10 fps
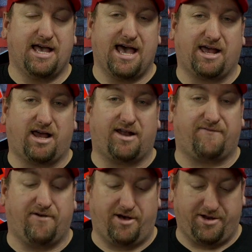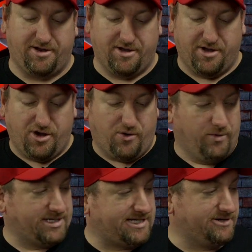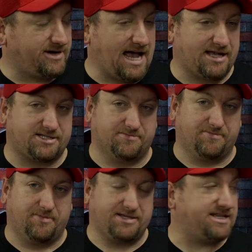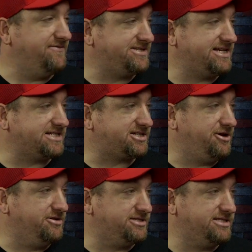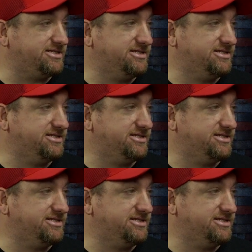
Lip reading: had a lot of fun. We still got some 7-6 koozies.